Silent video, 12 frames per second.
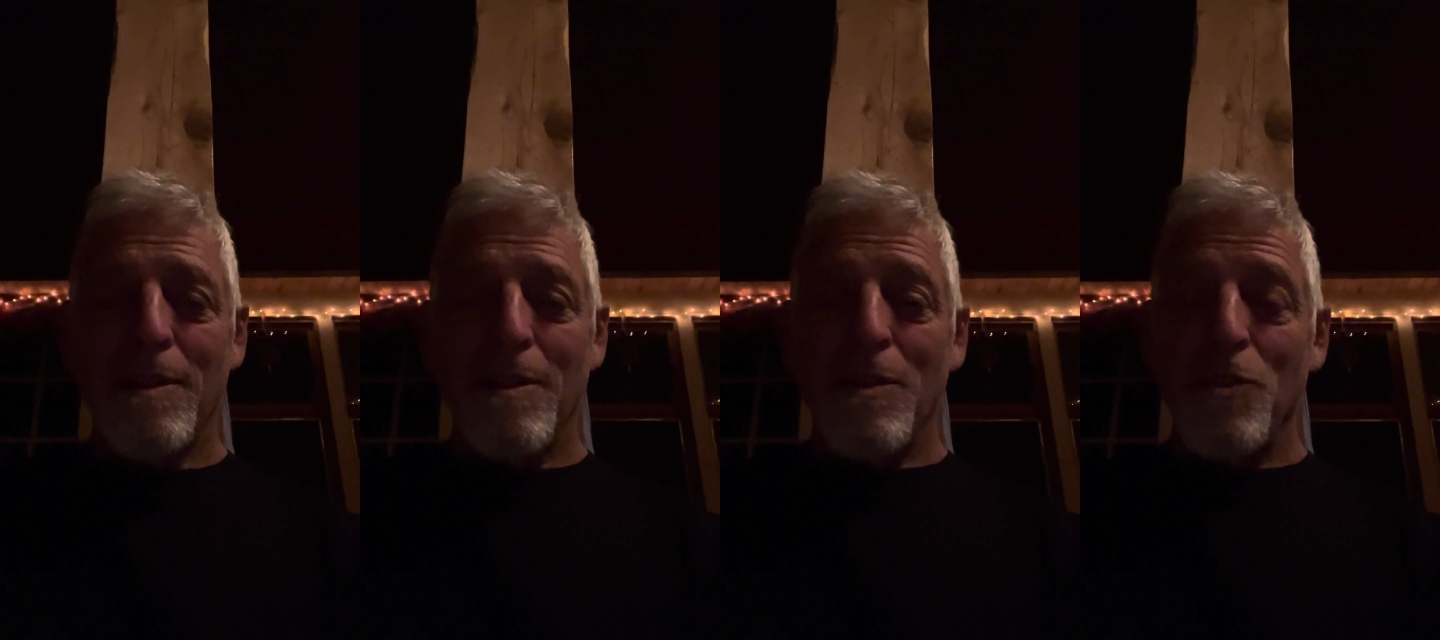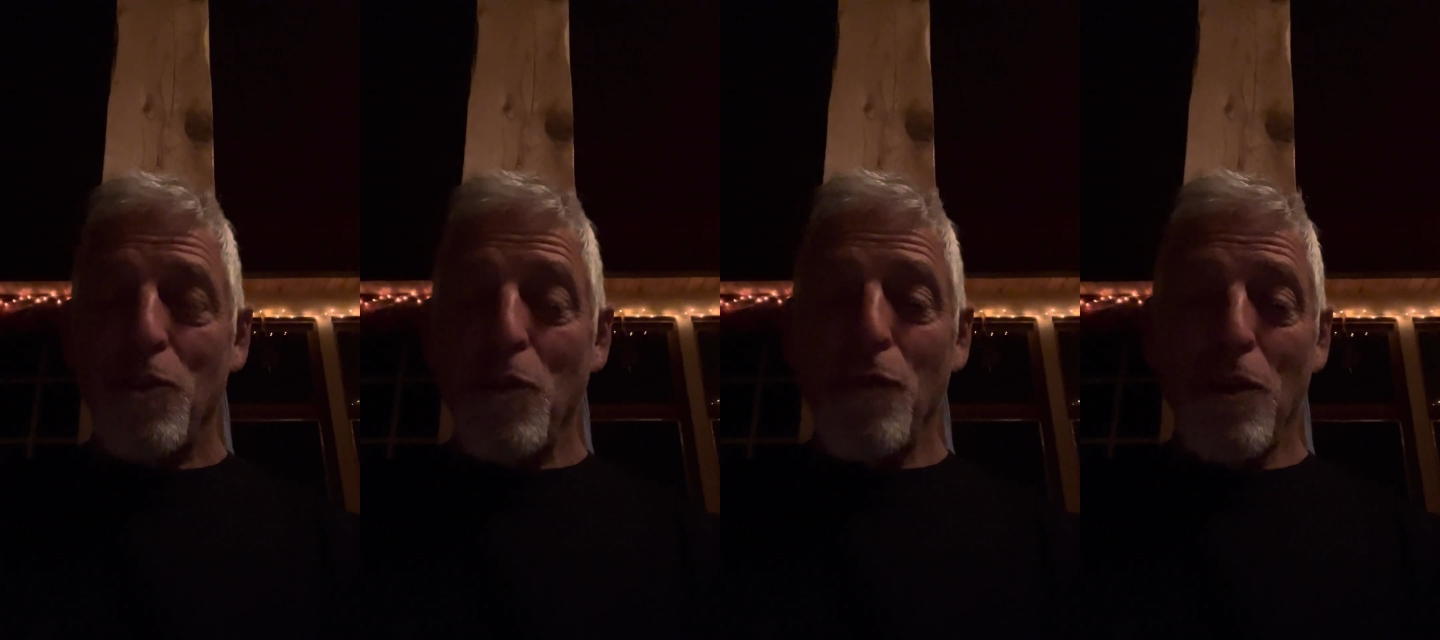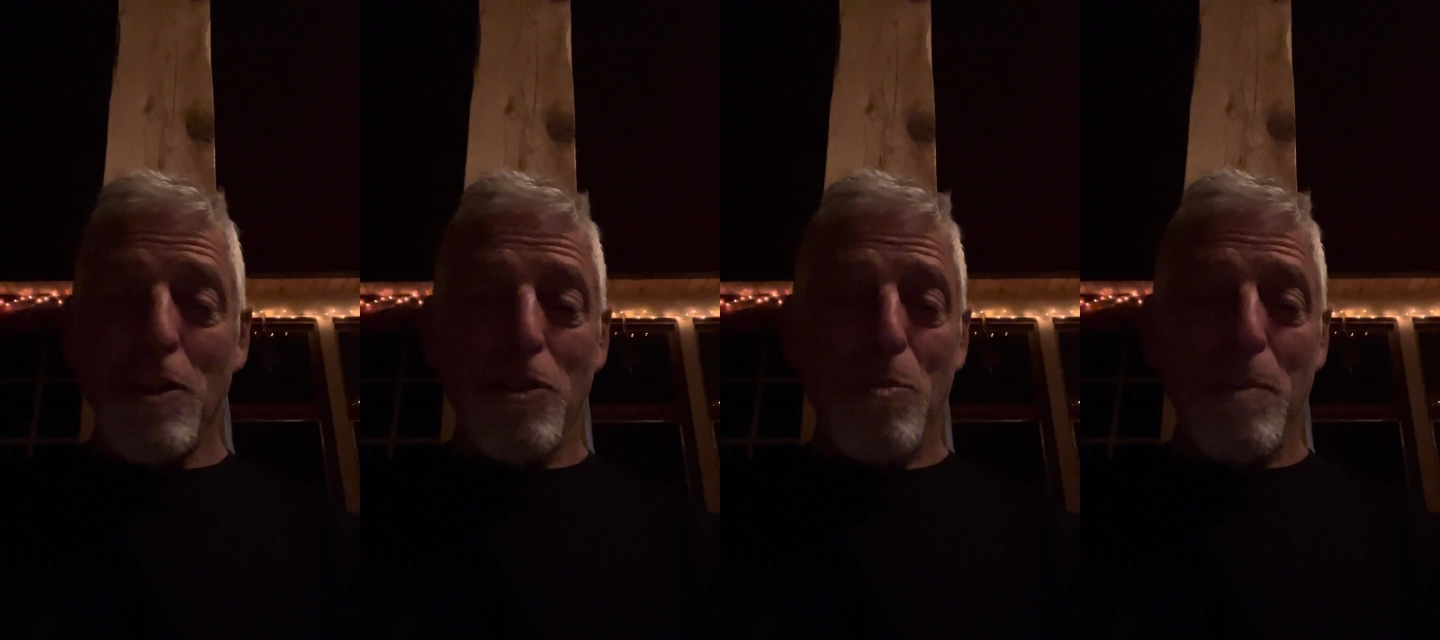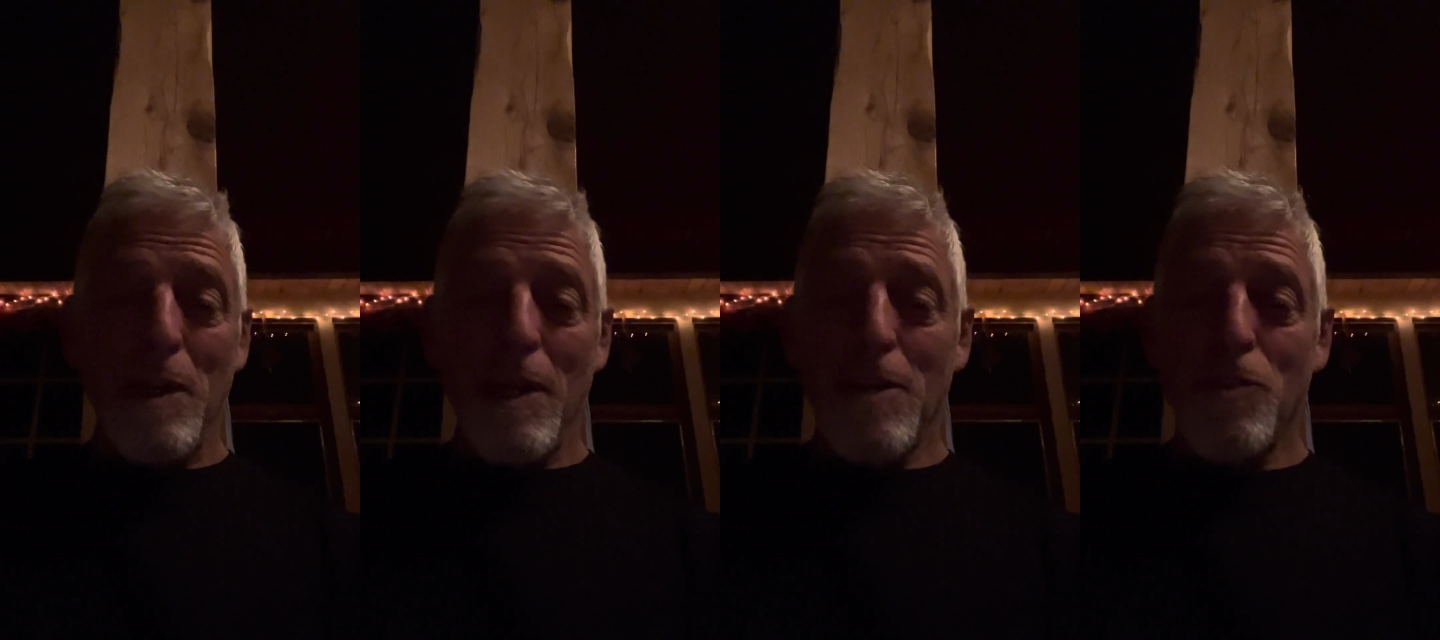So far, it's
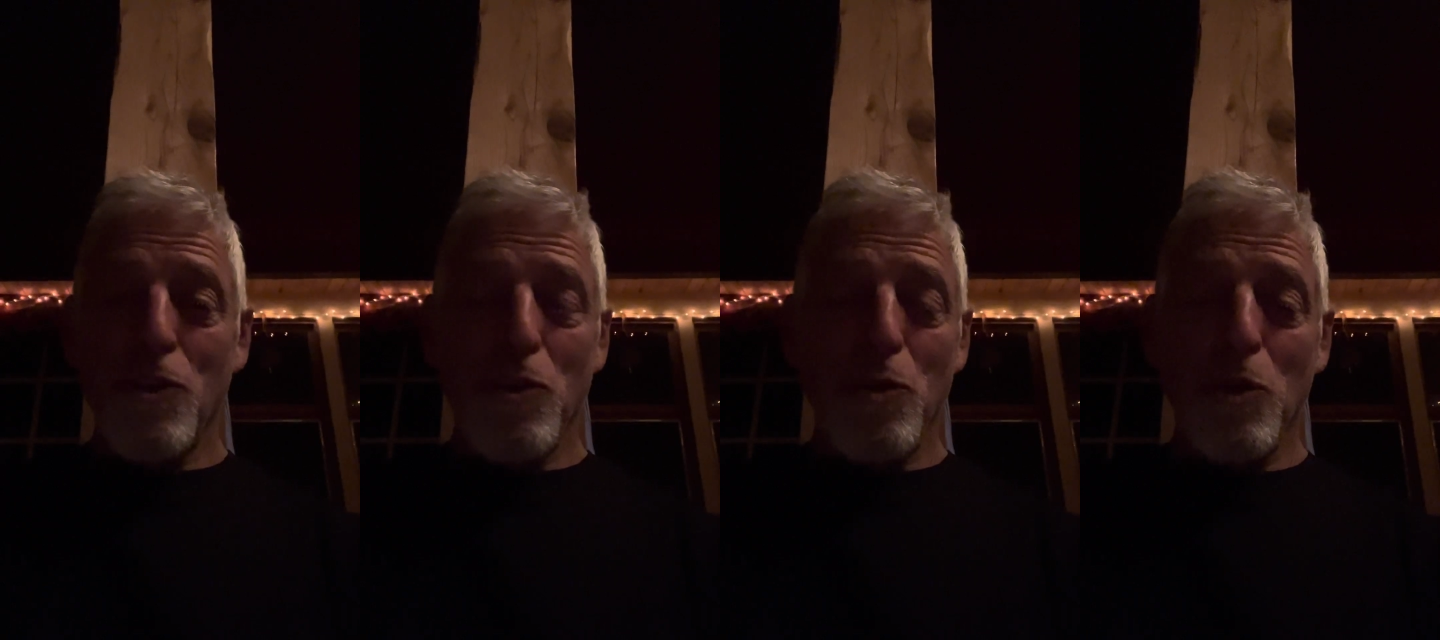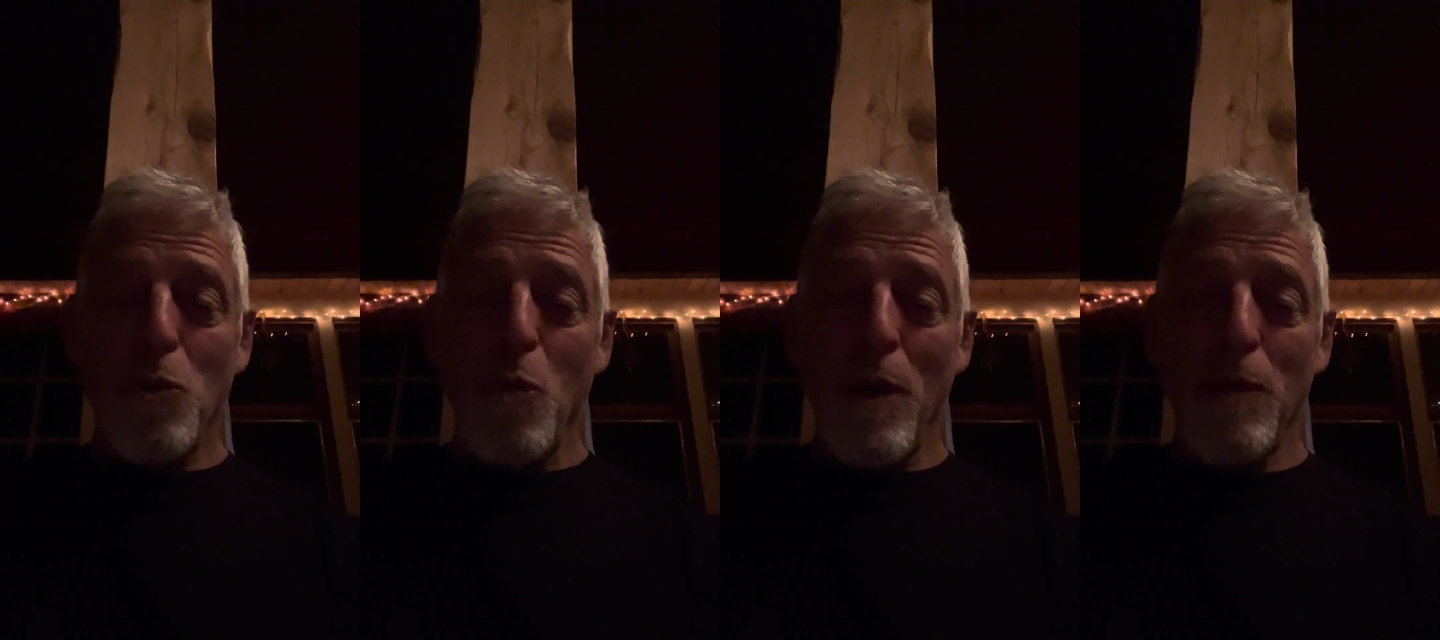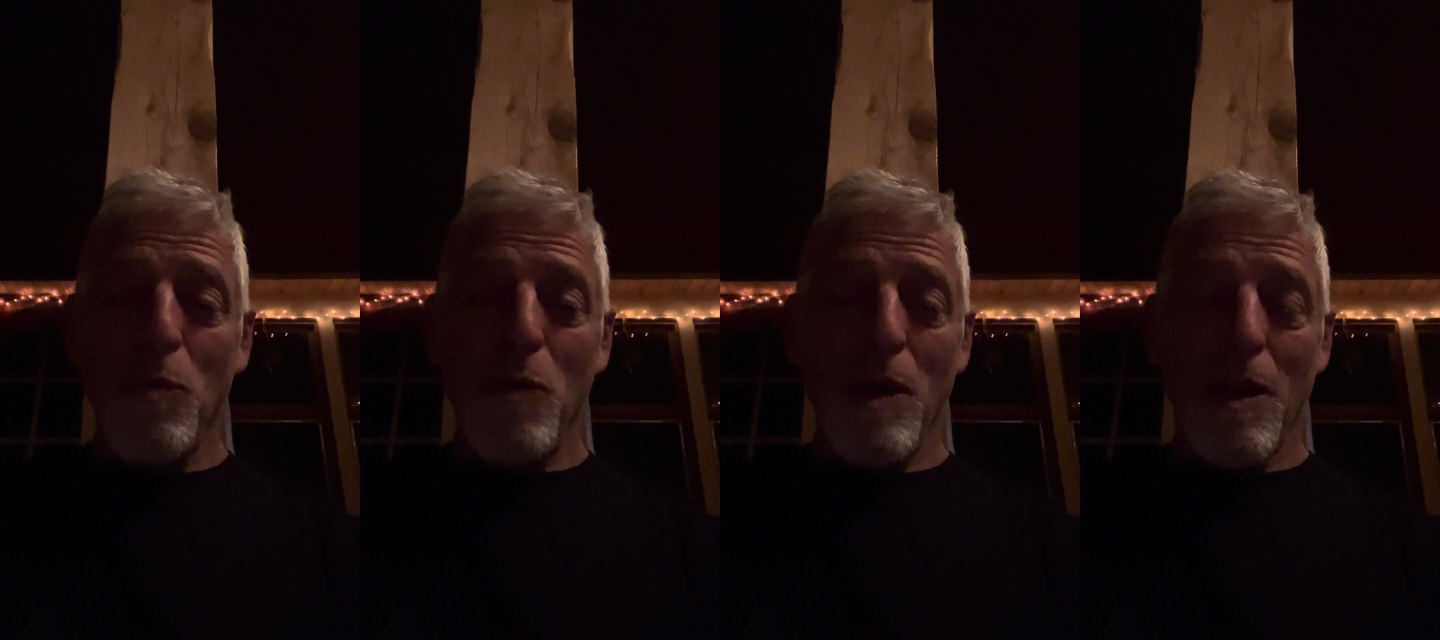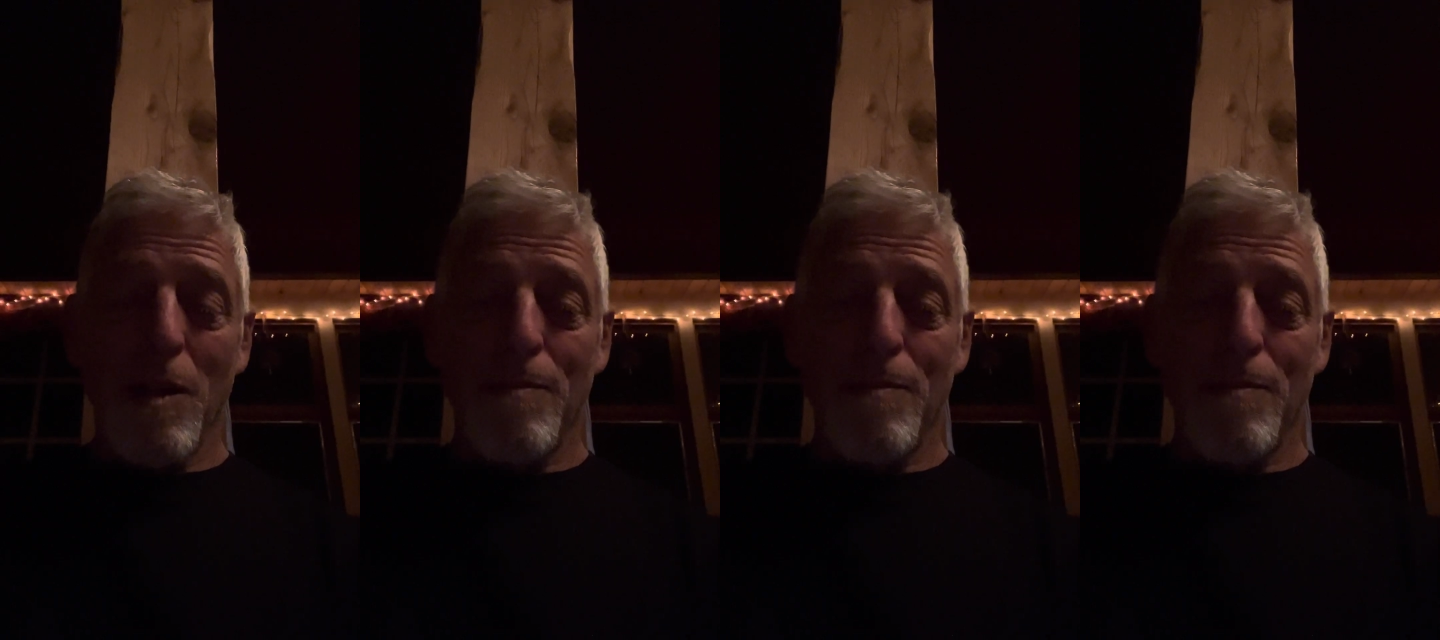been executed quite well.